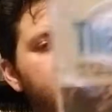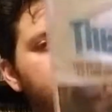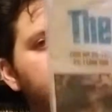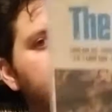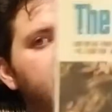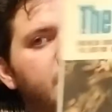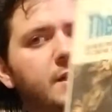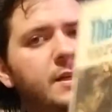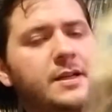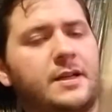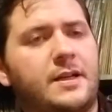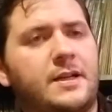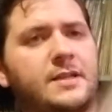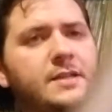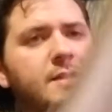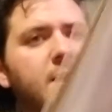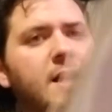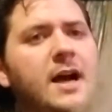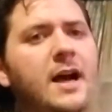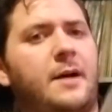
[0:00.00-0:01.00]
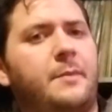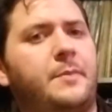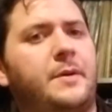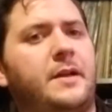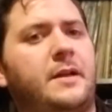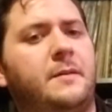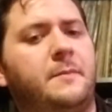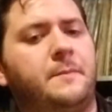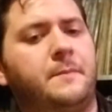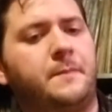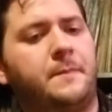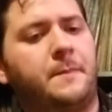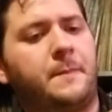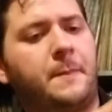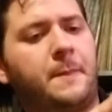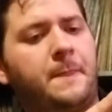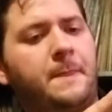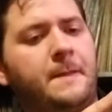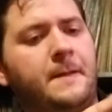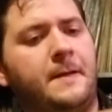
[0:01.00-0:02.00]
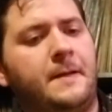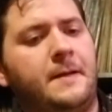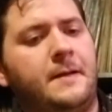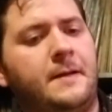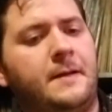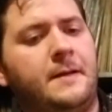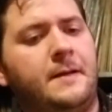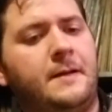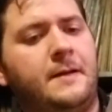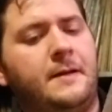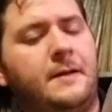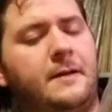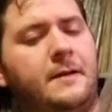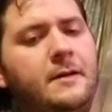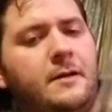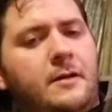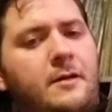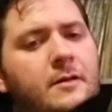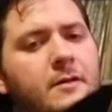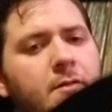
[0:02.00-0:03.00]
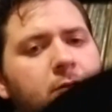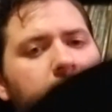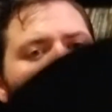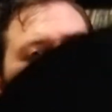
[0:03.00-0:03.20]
really a nice copy of